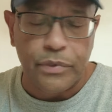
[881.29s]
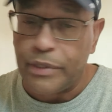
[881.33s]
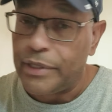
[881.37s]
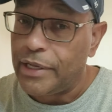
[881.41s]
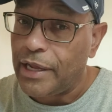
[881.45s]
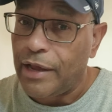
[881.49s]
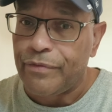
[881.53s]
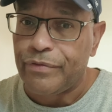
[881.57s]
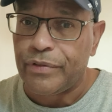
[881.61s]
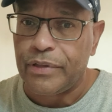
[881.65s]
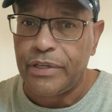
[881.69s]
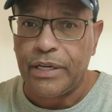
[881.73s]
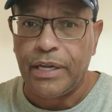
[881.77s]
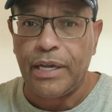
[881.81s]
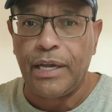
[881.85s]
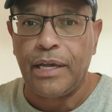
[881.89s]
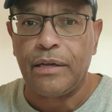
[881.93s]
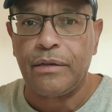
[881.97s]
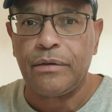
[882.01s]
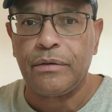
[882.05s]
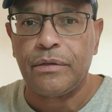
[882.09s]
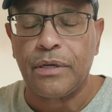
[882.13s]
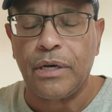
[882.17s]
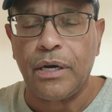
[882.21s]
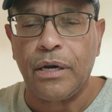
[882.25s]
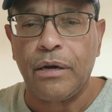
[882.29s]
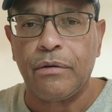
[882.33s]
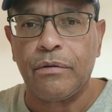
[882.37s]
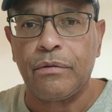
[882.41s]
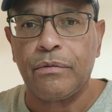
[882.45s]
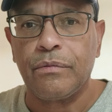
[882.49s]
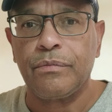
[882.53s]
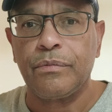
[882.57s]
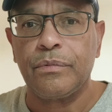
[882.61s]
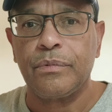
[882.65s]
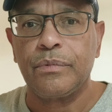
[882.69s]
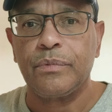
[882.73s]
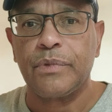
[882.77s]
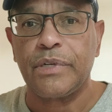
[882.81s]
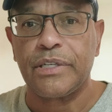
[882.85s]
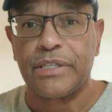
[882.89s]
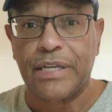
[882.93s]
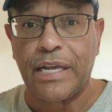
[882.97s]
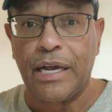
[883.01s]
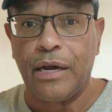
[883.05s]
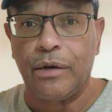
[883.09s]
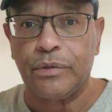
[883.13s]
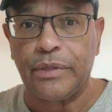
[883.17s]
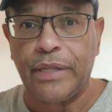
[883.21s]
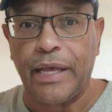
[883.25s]
Definitely can't
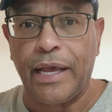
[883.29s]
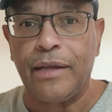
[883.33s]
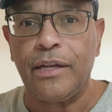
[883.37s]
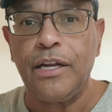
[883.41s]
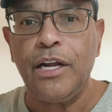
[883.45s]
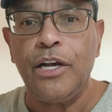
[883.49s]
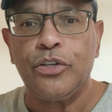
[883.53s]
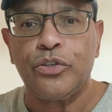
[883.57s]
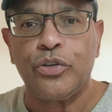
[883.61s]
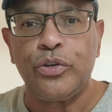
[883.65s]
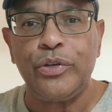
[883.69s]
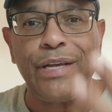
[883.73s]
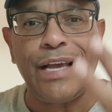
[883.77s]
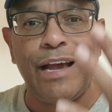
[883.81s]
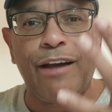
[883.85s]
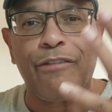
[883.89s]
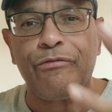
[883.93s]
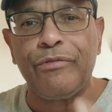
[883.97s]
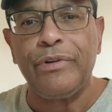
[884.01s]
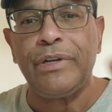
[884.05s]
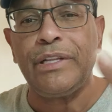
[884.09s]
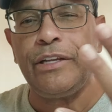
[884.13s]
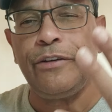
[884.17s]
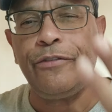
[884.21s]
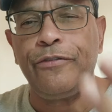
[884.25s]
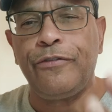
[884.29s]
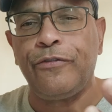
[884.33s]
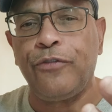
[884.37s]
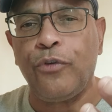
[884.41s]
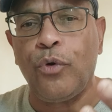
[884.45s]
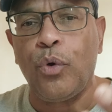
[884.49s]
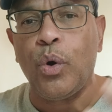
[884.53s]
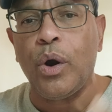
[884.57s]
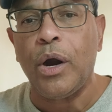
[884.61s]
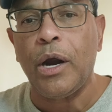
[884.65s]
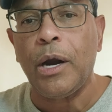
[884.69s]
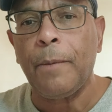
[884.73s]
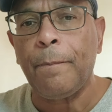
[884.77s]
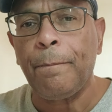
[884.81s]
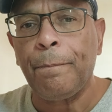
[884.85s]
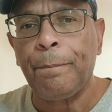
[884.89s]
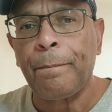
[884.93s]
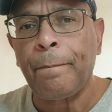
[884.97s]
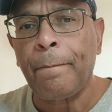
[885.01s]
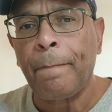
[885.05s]
discount that. So you got really four